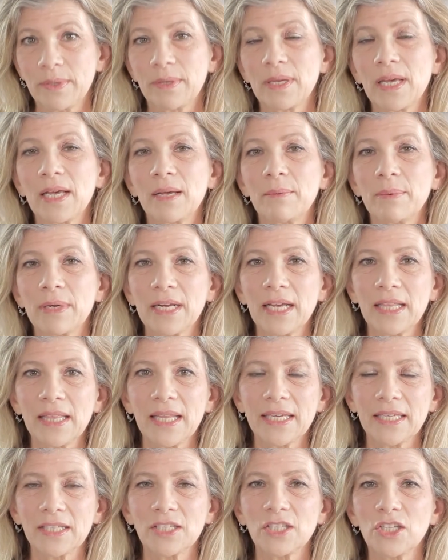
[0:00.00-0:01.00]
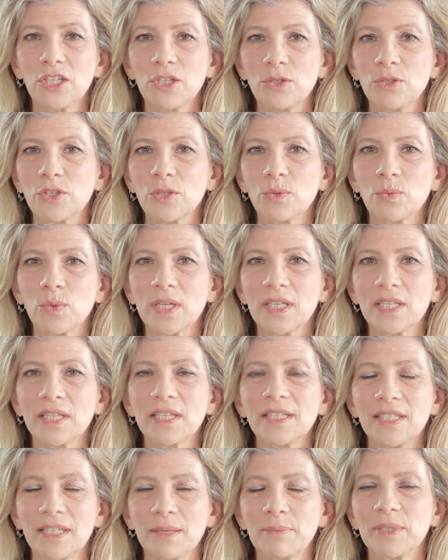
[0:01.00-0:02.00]
but I like to use
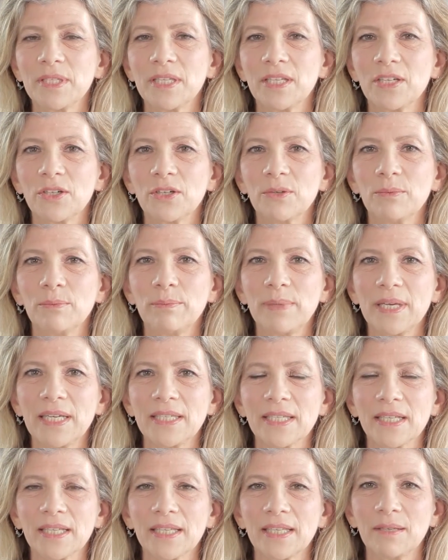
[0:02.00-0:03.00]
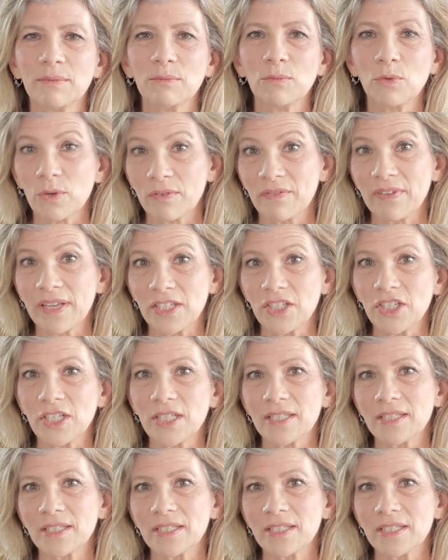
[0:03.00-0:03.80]
the dips that are basically more veggies.